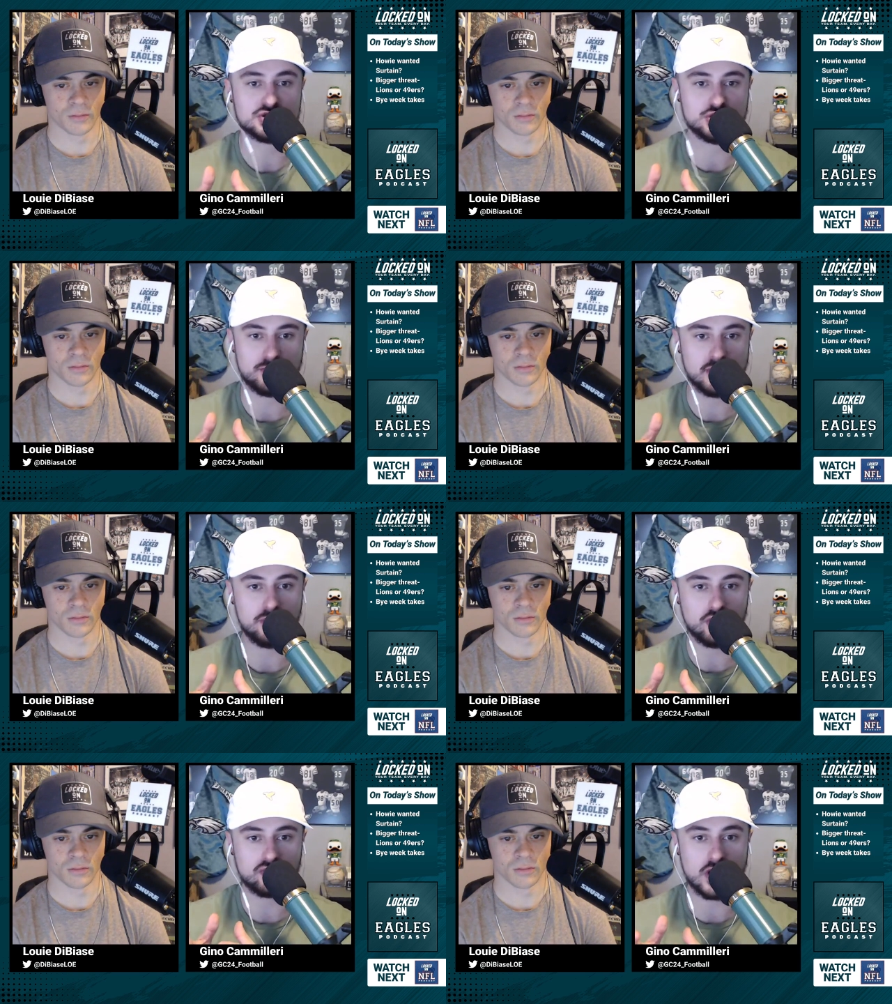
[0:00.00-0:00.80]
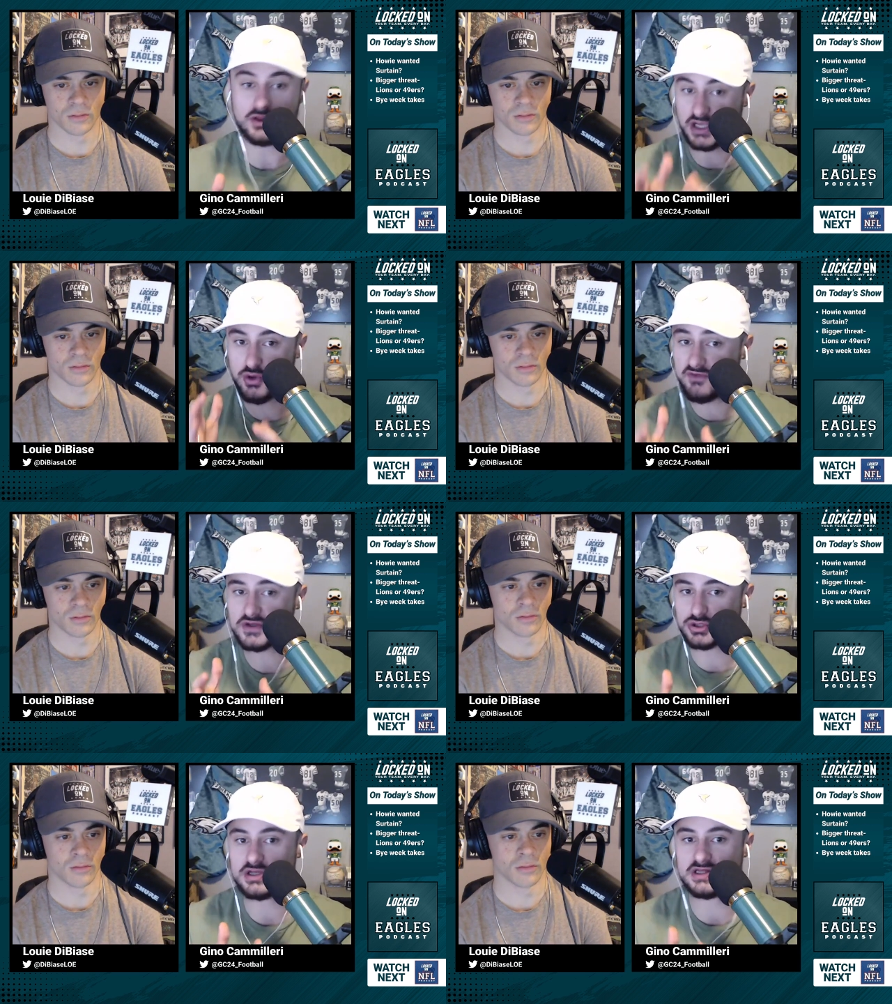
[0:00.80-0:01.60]
Speaker 1: Super Bowl, right? Like you have to
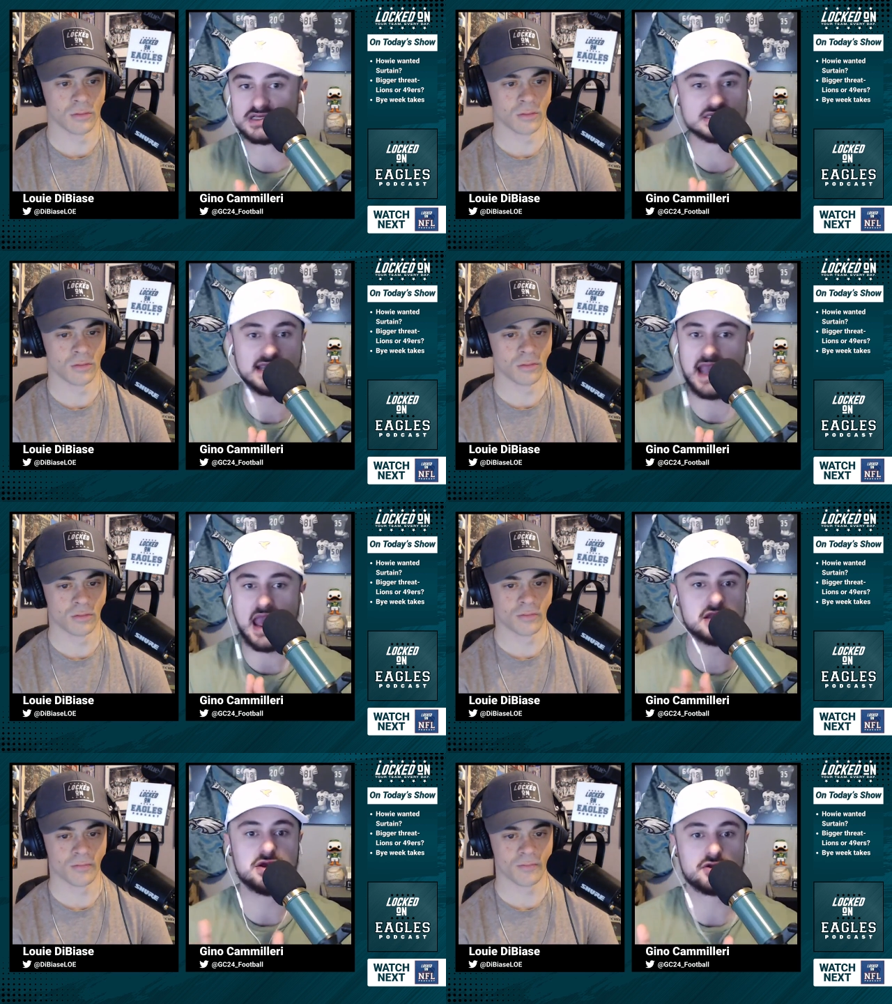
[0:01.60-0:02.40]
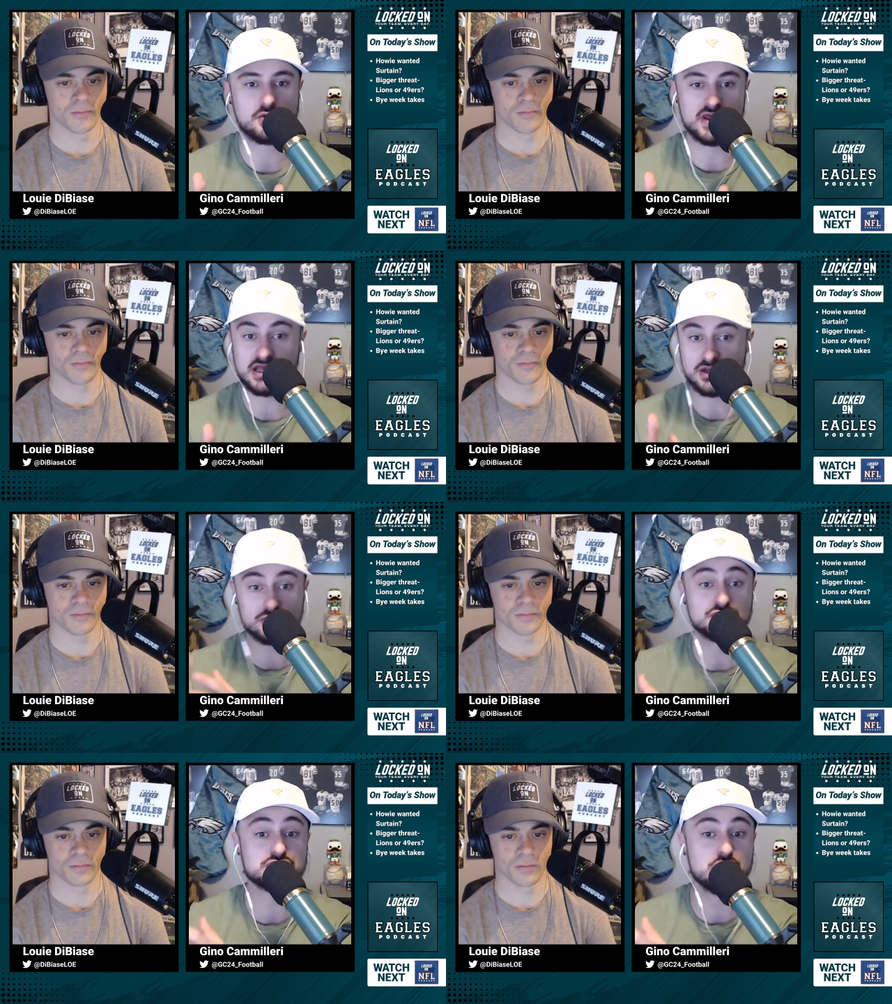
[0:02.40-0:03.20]
treat this like any other week. You're
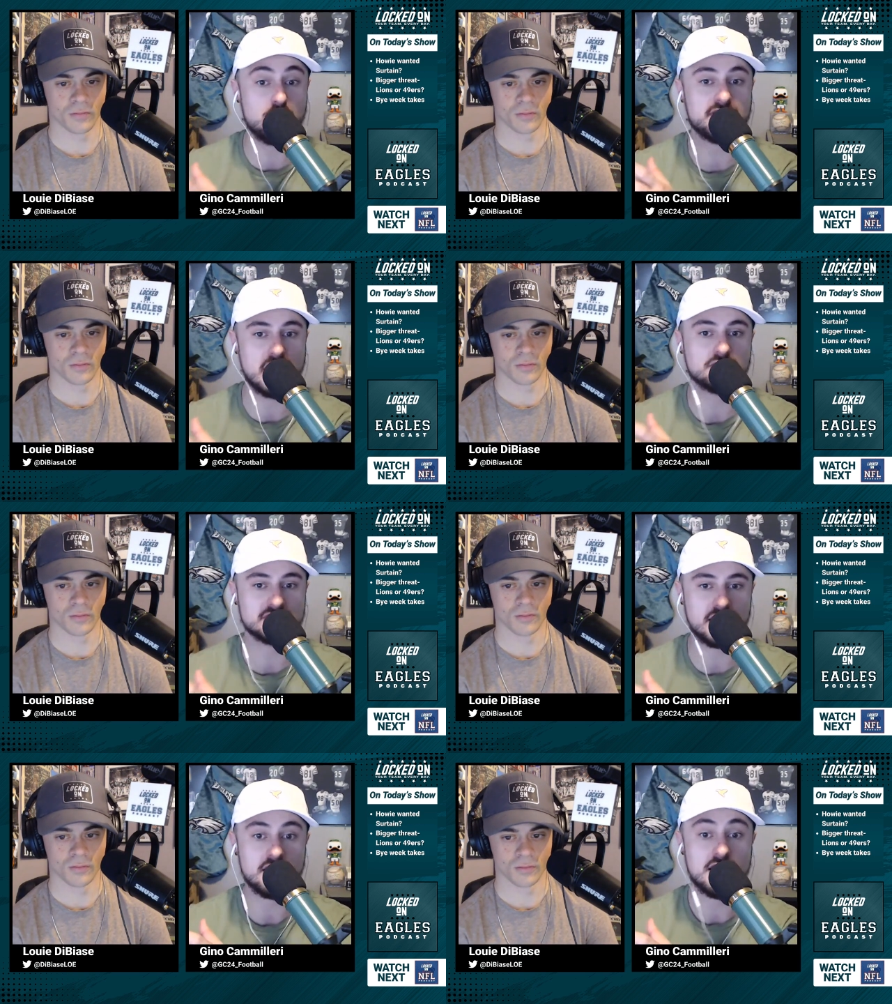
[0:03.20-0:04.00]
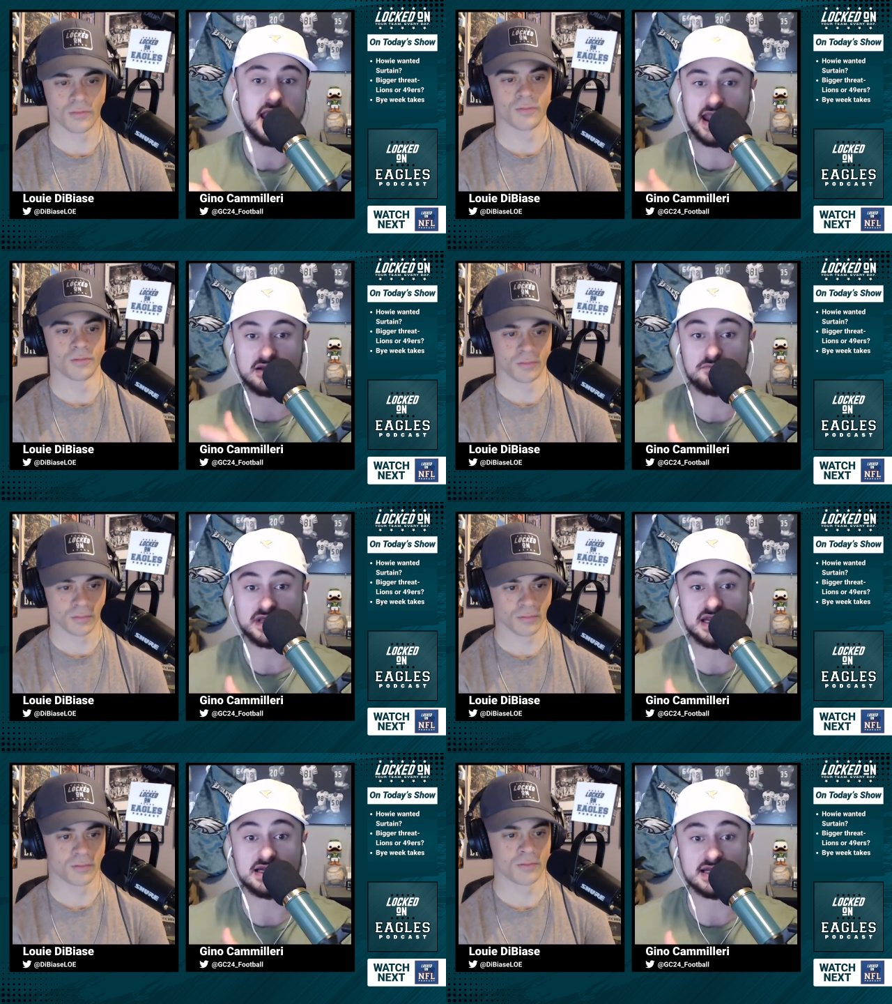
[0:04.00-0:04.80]
just going out there and
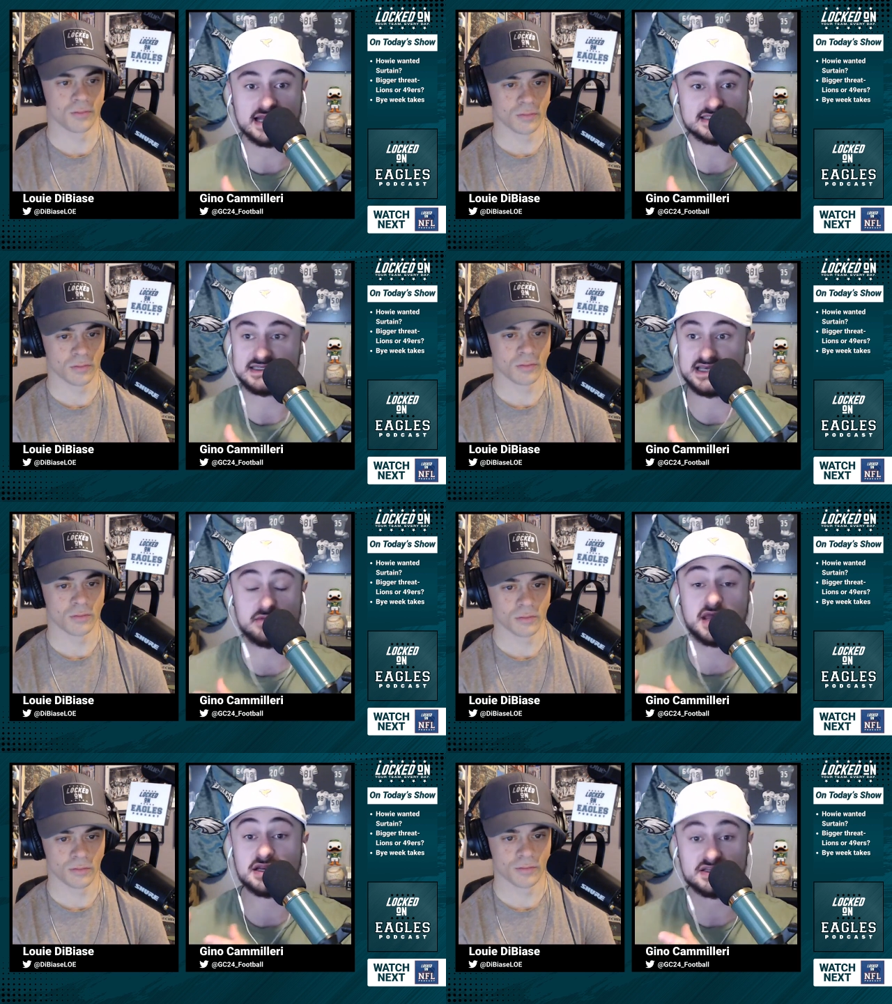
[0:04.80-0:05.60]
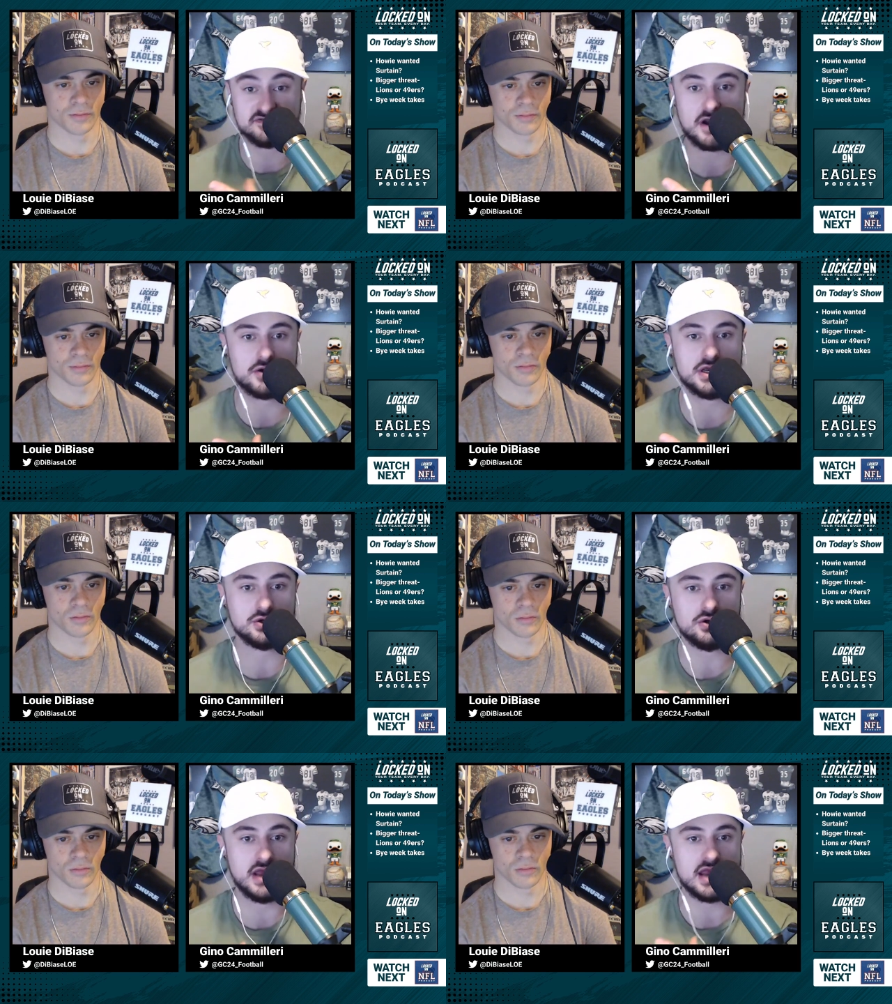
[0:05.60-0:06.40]
competing against a team that is very
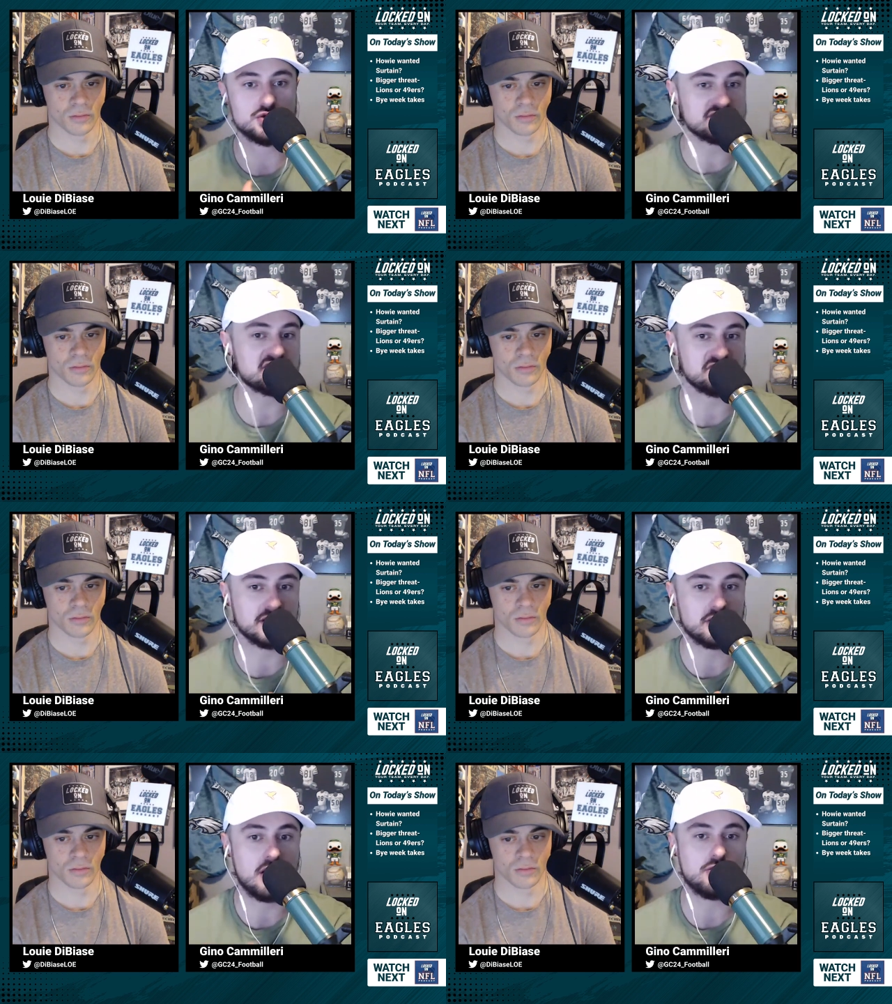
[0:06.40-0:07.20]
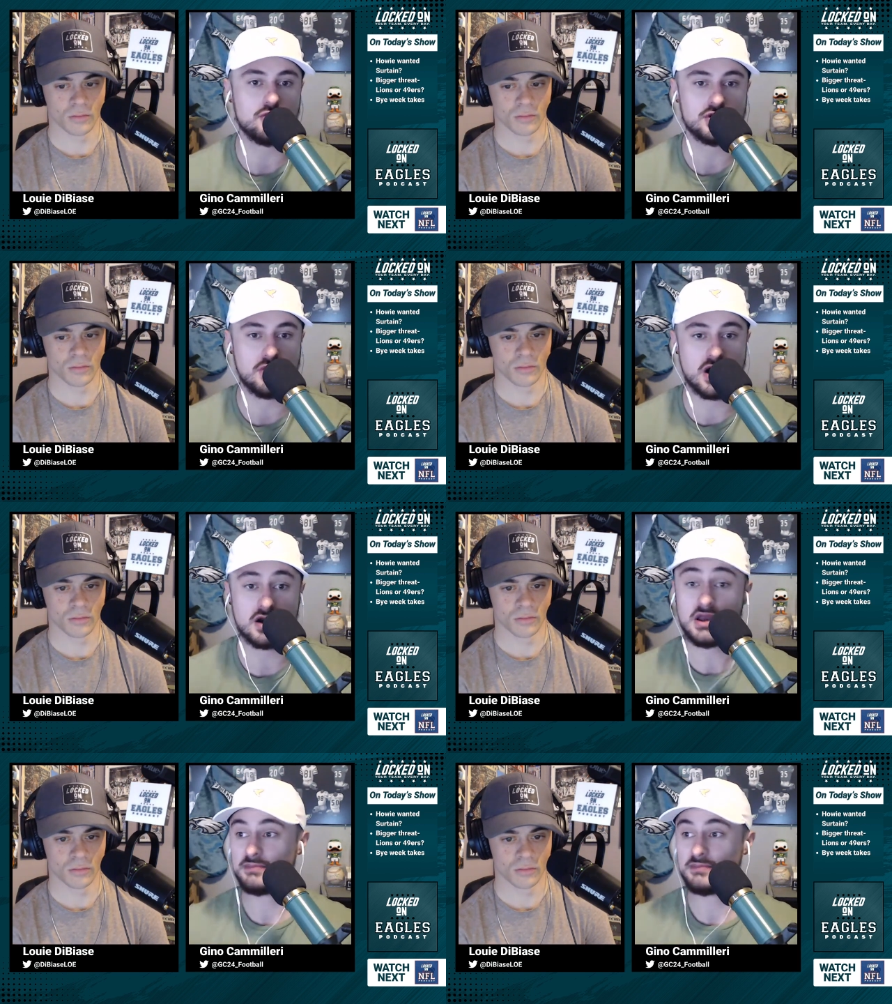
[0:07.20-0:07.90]
good and you have to figure out who you are.